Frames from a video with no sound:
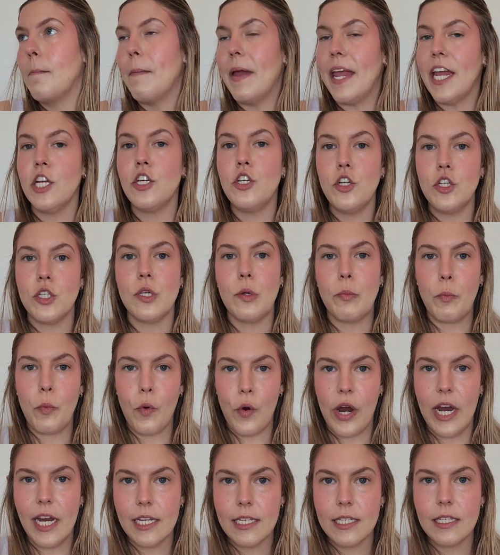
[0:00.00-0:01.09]
makes you
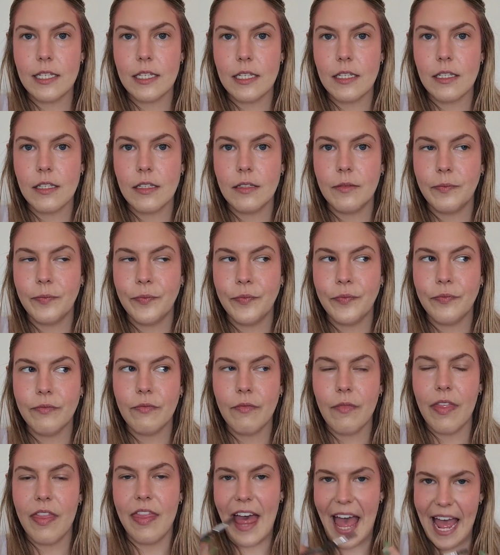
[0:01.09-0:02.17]
suppress
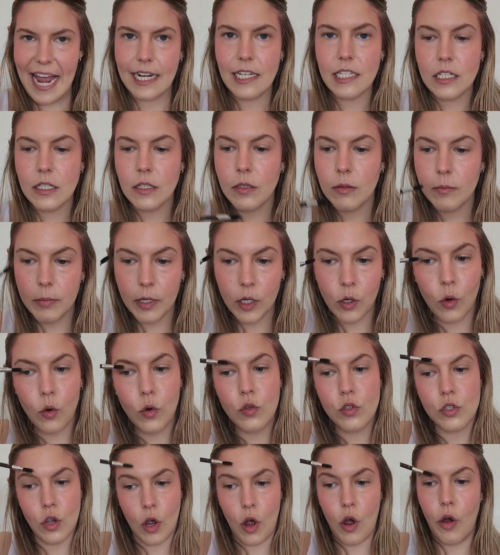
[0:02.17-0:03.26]
that
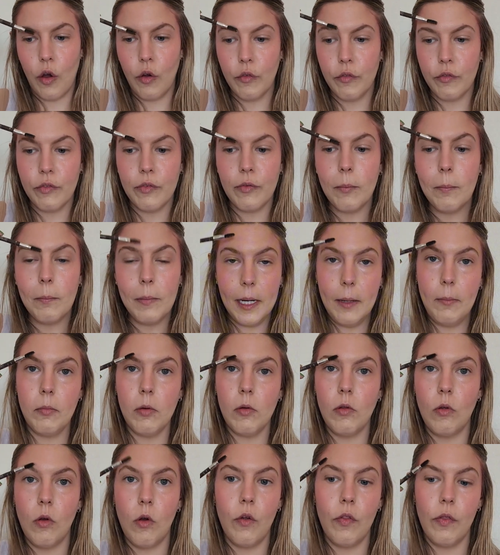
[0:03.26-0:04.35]
because of
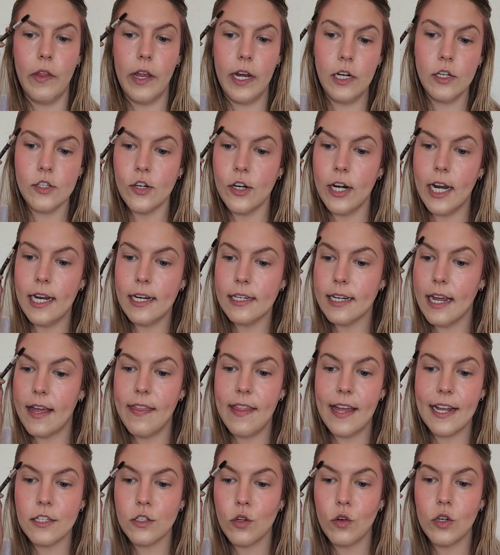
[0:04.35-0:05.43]
people on the internet and
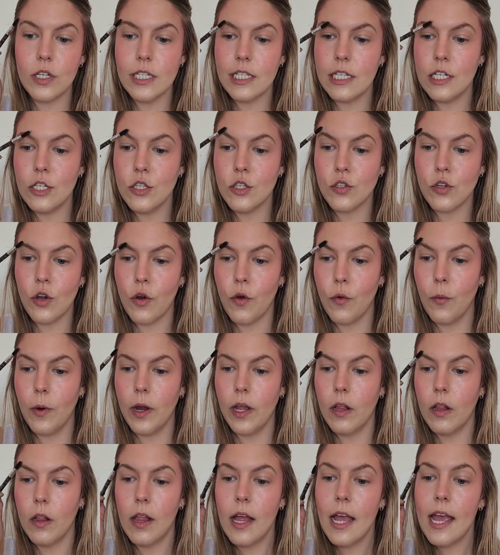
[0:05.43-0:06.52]
that's honestly so
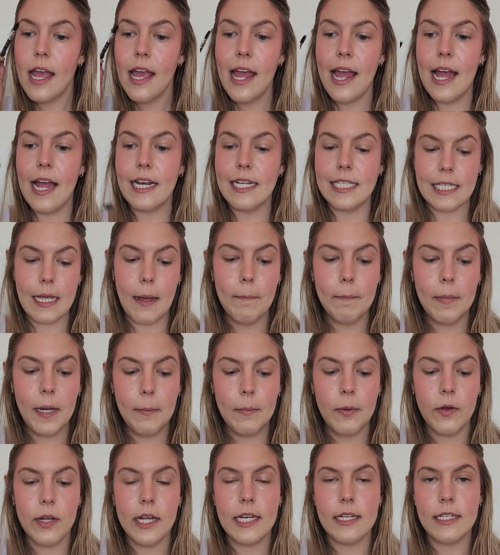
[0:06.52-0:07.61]
real and some
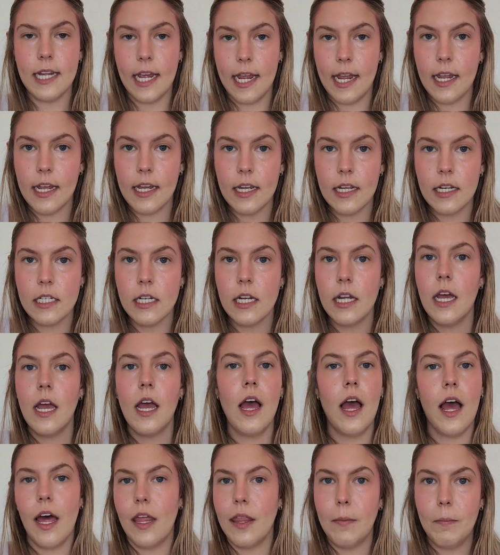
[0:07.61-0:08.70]
people can take it
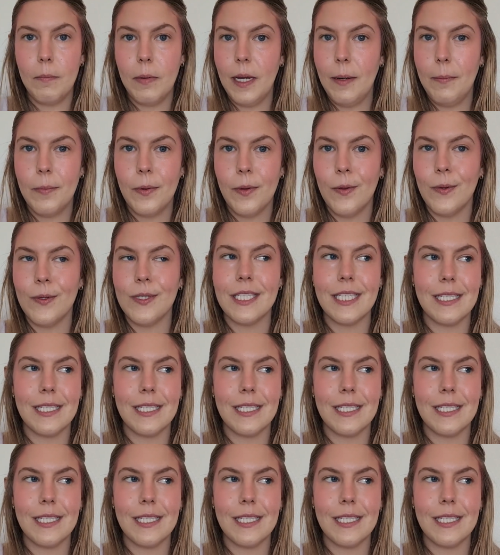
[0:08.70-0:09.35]
other people